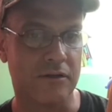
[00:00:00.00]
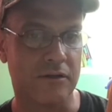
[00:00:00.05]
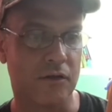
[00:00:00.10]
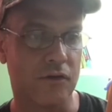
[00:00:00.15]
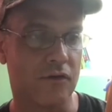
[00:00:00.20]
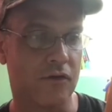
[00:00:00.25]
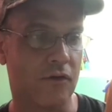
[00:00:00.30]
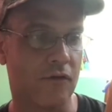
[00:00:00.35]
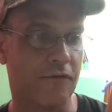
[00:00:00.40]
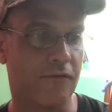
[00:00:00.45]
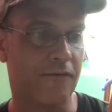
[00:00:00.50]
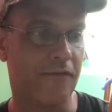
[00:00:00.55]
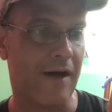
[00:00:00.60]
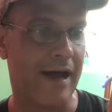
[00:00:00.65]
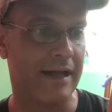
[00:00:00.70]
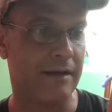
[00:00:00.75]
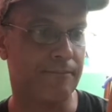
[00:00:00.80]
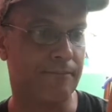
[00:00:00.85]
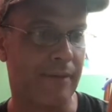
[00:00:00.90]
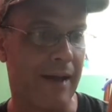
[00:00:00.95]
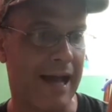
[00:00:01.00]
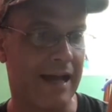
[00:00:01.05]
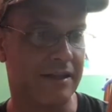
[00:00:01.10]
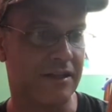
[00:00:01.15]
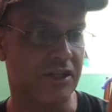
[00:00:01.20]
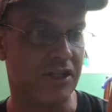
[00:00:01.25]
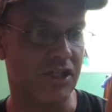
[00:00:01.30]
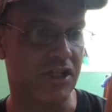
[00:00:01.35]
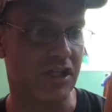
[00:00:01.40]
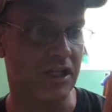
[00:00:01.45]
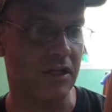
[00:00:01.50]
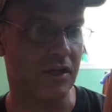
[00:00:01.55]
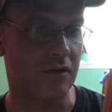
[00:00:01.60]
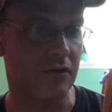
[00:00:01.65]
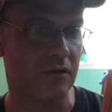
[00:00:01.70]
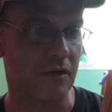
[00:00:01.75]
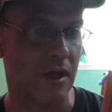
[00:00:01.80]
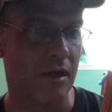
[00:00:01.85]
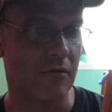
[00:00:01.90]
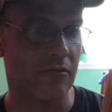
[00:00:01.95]
to fight back the
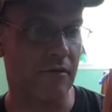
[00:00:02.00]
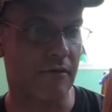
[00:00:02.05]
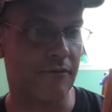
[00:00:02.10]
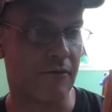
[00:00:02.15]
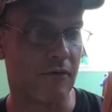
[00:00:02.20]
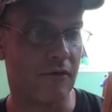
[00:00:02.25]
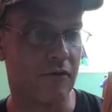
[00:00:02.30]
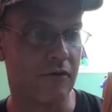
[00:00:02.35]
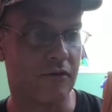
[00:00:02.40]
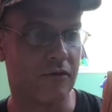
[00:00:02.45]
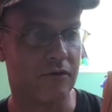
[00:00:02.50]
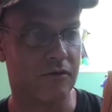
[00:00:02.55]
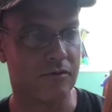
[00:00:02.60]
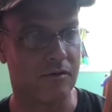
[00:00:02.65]
G's, reverse